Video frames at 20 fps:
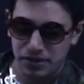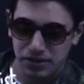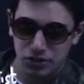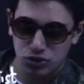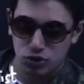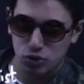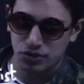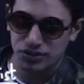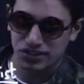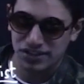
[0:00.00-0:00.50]

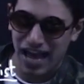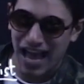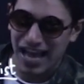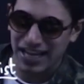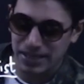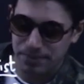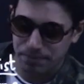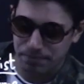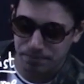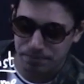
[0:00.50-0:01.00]
So
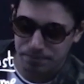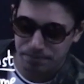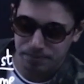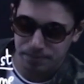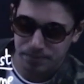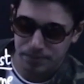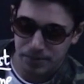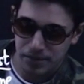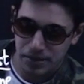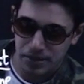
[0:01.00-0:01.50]
time
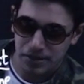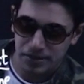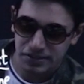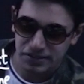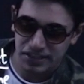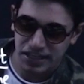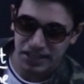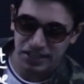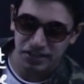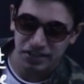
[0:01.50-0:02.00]

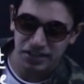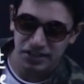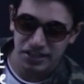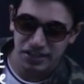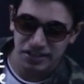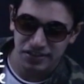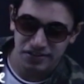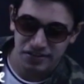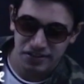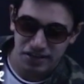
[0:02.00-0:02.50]
taken
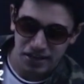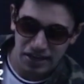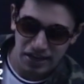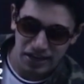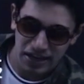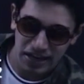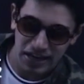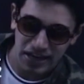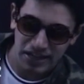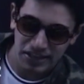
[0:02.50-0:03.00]
is
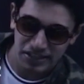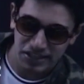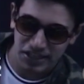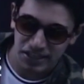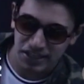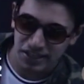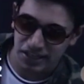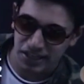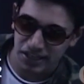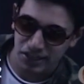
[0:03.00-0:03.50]

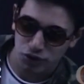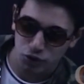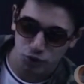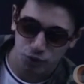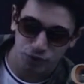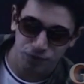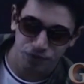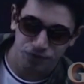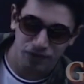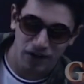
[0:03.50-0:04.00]
18
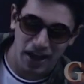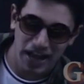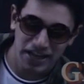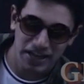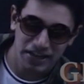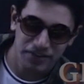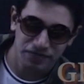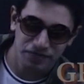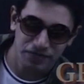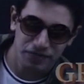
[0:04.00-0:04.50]
into
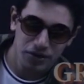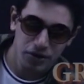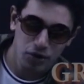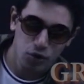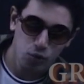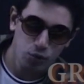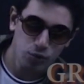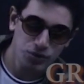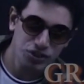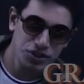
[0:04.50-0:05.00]
5,
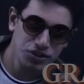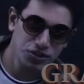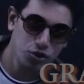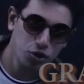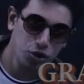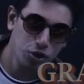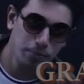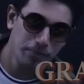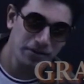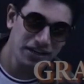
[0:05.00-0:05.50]
which is
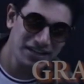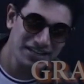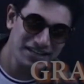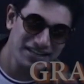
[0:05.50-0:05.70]
going to be